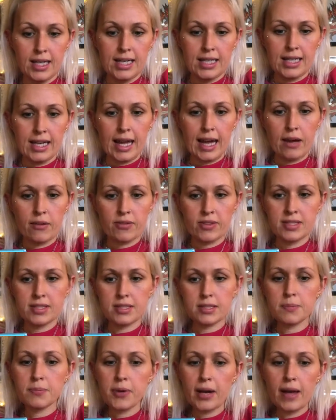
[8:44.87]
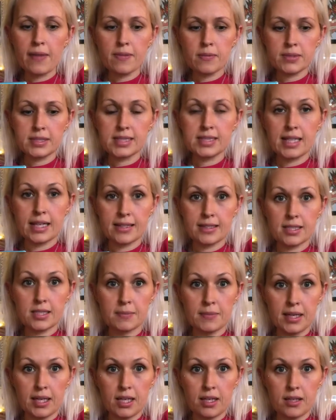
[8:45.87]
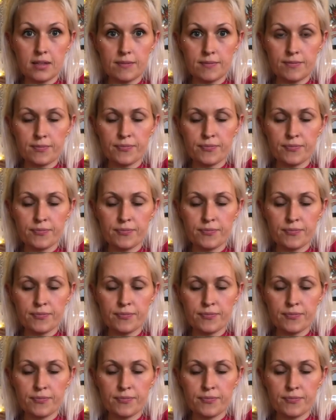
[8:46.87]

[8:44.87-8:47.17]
Now this is a brand that was sent to me,